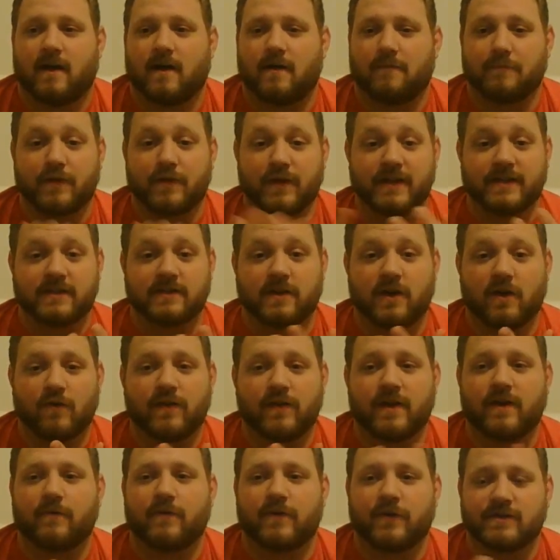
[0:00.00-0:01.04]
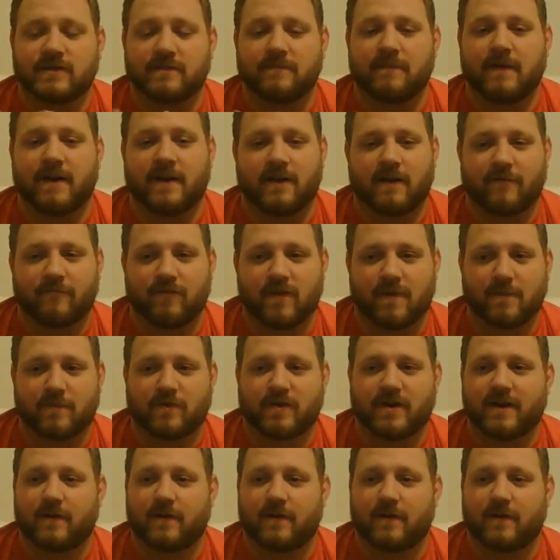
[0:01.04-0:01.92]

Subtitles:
Please know that when you submit it on Flipgrid,